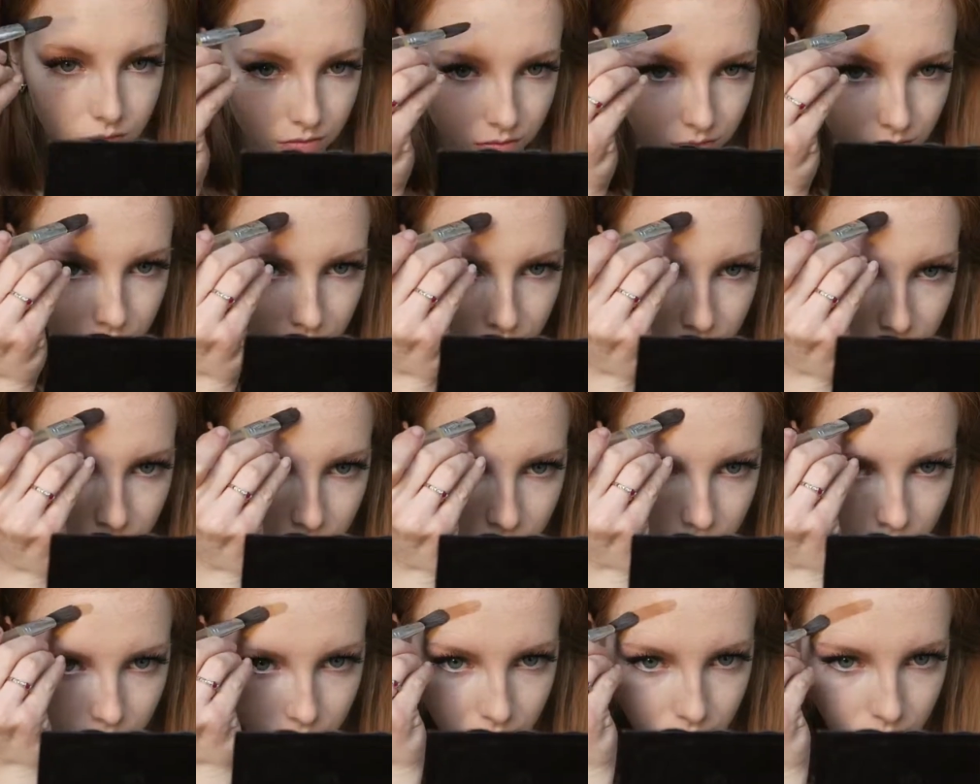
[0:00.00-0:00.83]
as
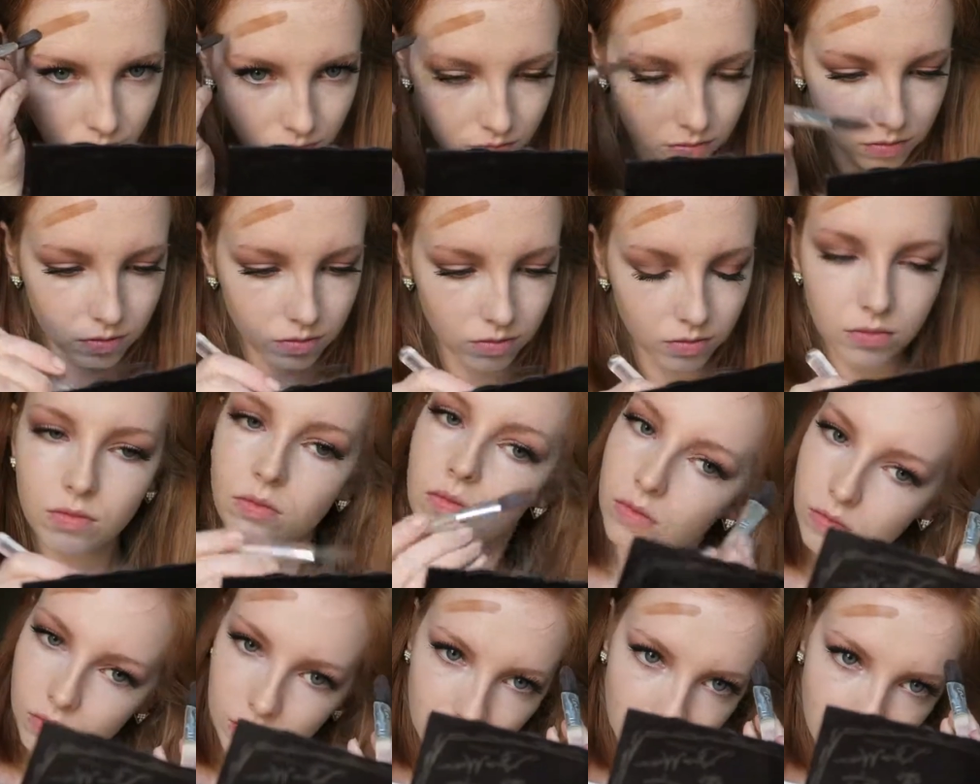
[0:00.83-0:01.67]
well.
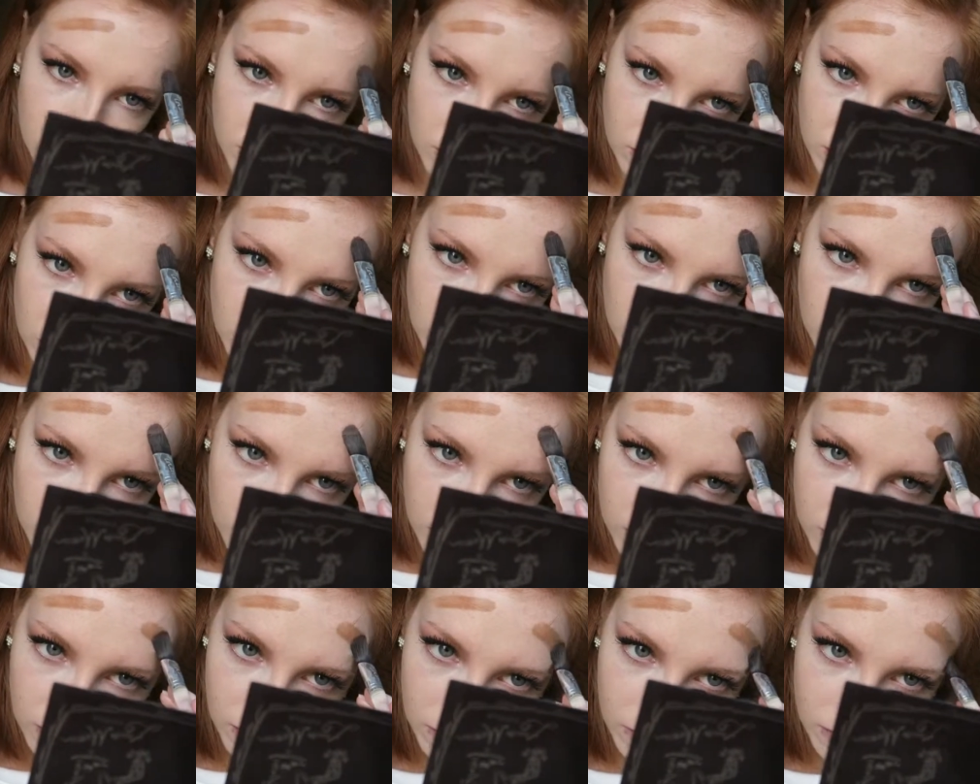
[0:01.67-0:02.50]
Taking a bunch on
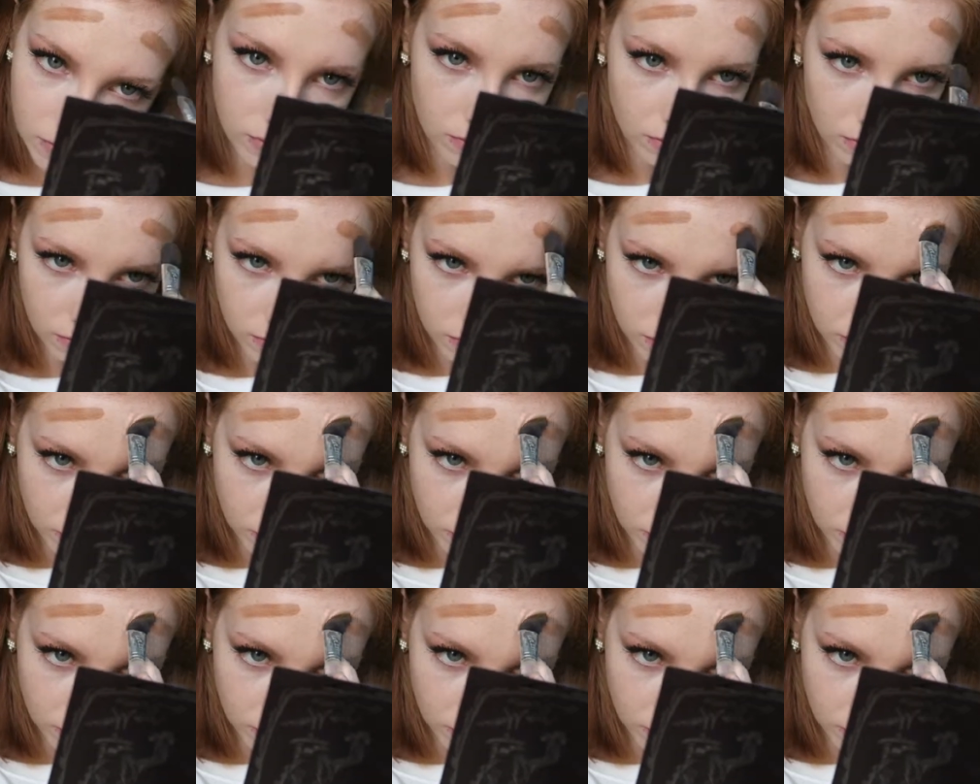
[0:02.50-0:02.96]
the forehead to